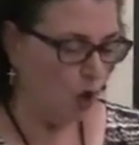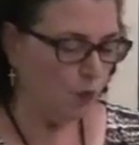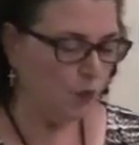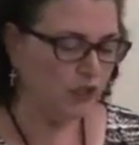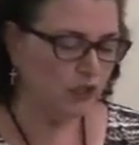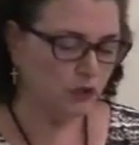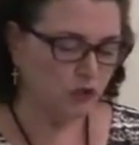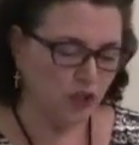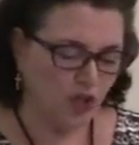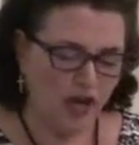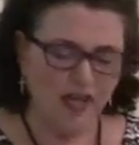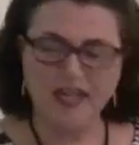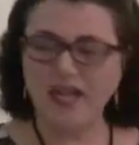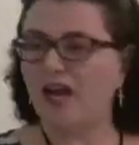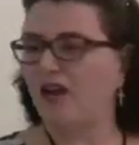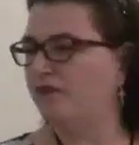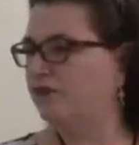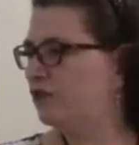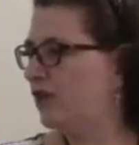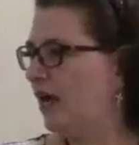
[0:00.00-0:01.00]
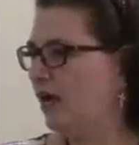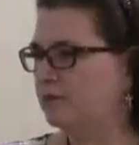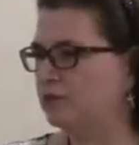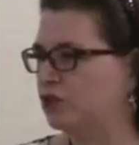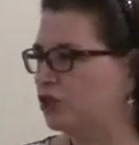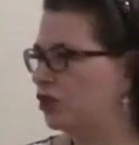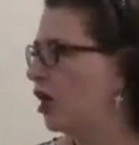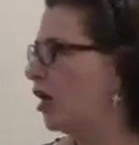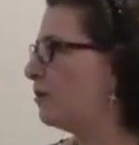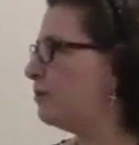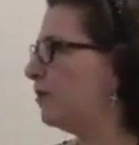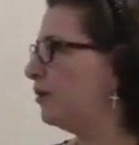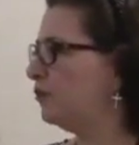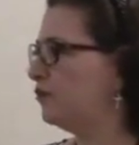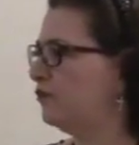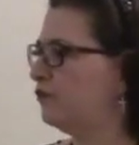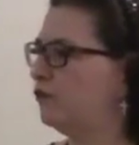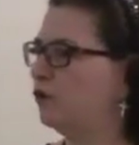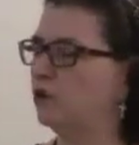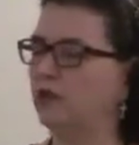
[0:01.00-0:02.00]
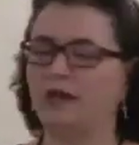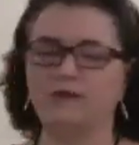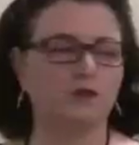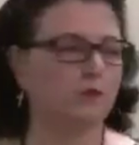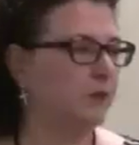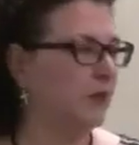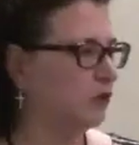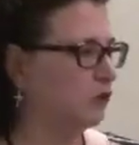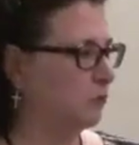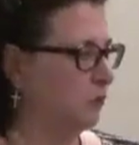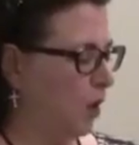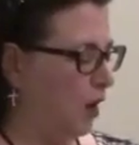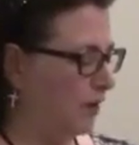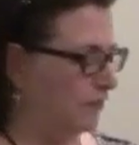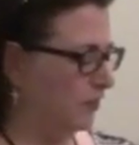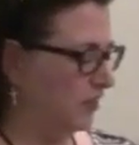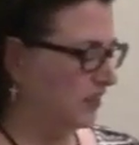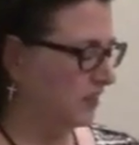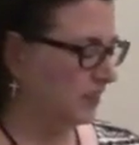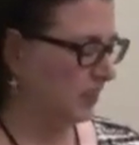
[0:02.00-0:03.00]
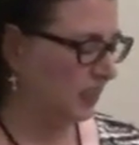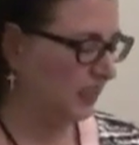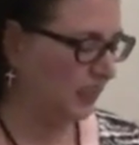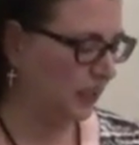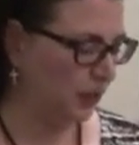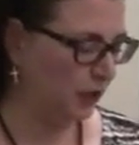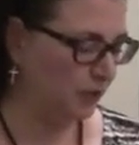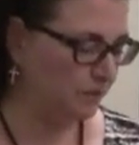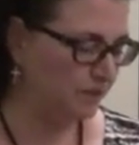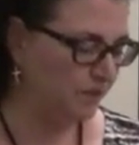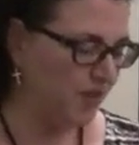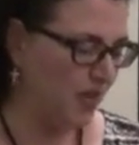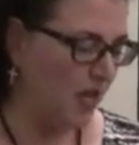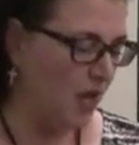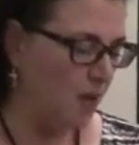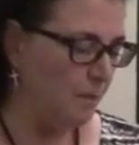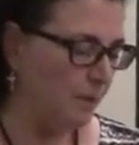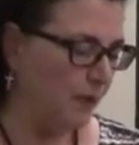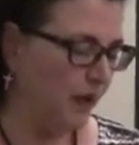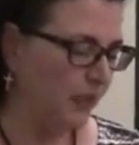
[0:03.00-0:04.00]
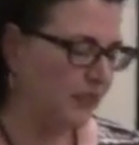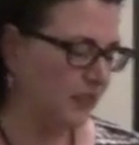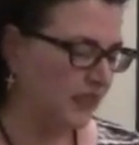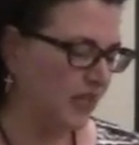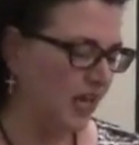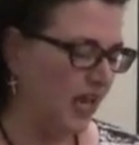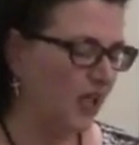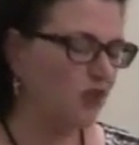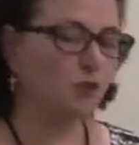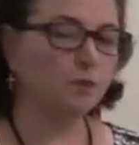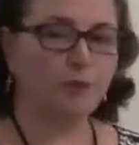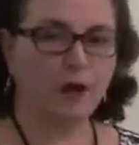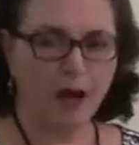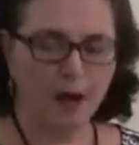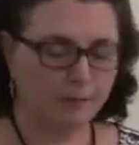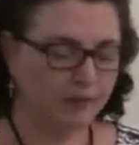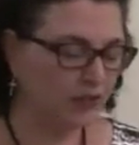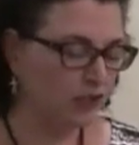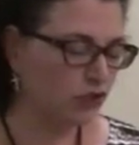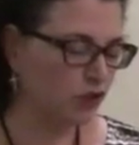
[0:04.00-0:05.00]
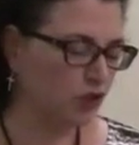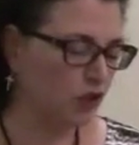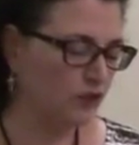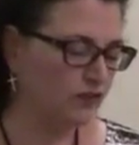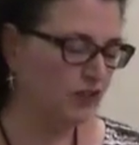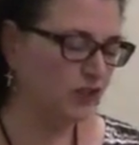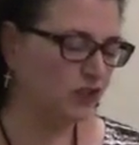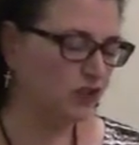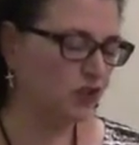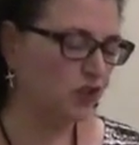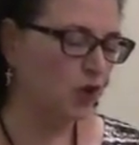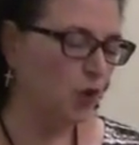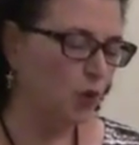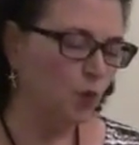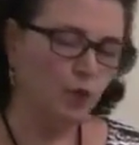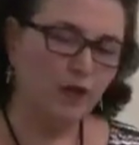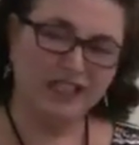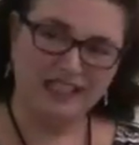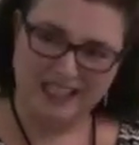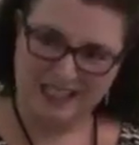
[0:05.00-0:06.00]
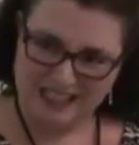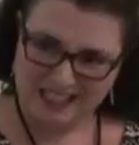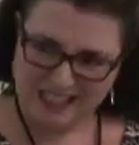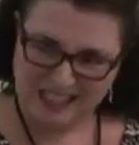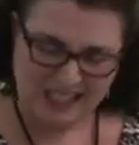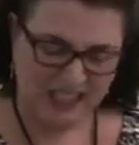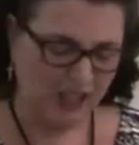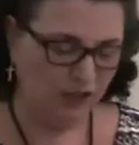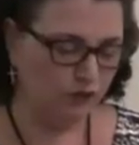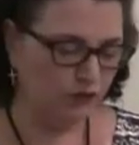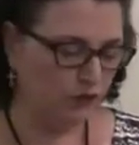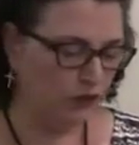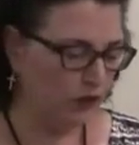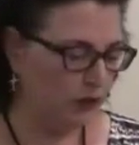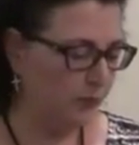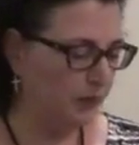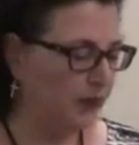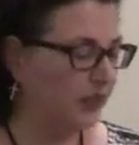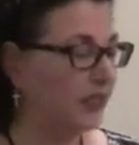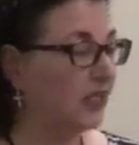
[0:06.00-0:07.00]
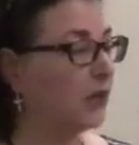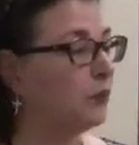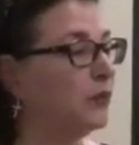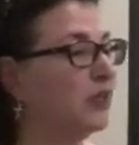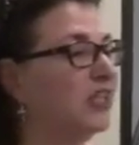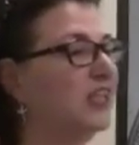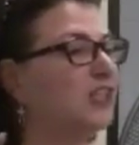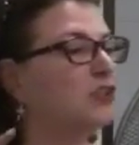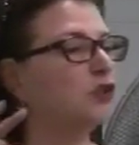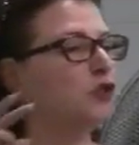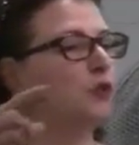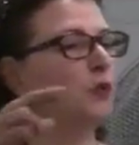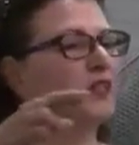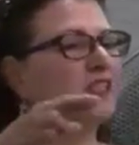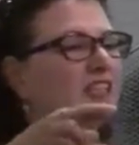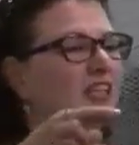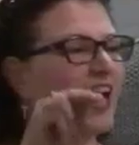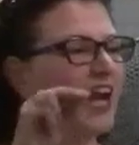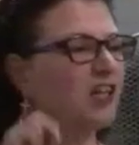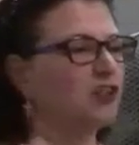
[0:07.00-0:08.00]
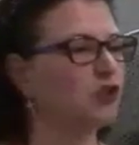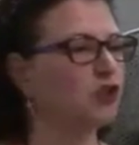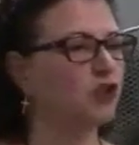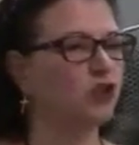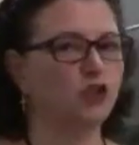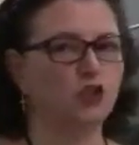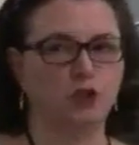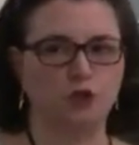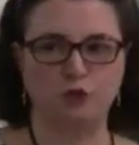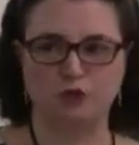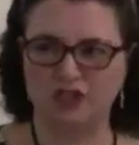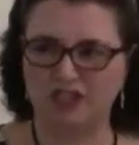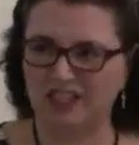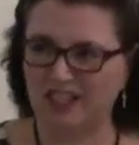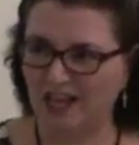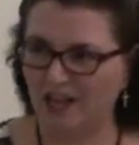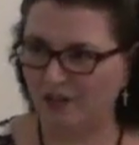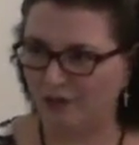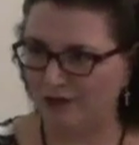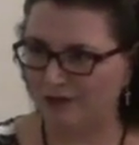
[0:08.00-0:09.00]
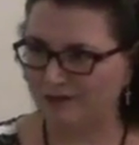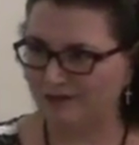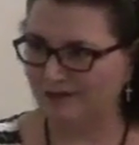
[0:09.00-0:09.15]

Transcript: We do not have time to talk about the full life spectrum, obviously, here. But as public servants, we need to stand for liberty, and we need to attach the two together.